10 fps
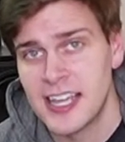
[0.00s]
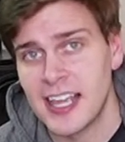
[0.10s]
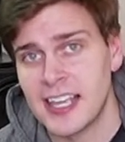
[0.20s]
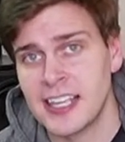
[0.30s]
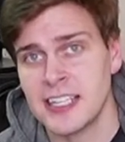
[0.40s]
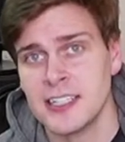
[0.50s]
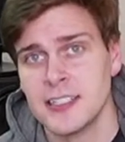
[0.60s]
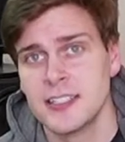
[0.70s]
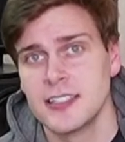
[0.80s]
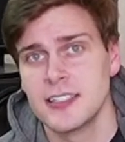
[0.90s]

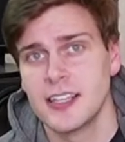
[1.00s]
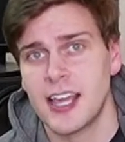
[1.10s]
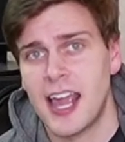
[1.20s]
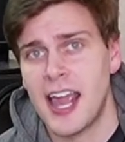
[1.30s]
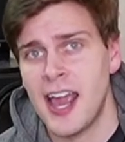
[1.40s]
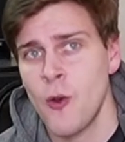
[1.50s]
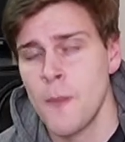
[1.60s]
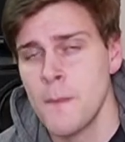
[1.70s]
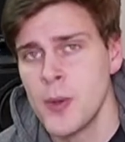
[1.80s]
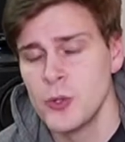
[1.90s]
is how
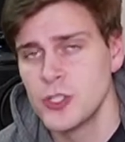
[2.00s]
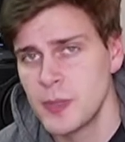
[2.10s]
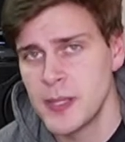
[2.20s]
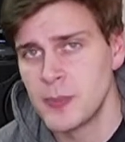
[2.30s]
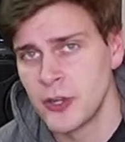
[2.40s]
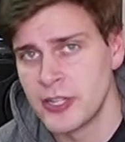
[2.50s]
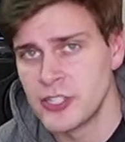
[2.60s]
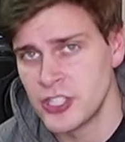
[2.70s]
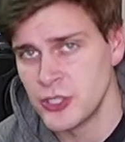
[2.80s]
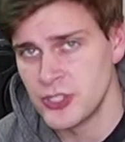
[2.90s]
most people are
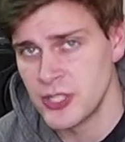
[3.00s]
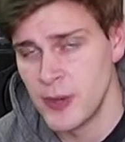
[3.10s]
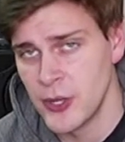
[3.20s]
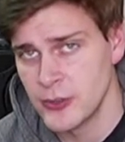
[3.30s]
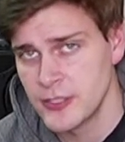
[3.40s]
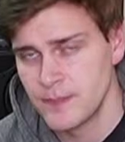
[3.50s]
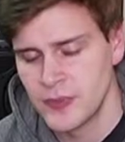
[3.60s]
introduced to the modes.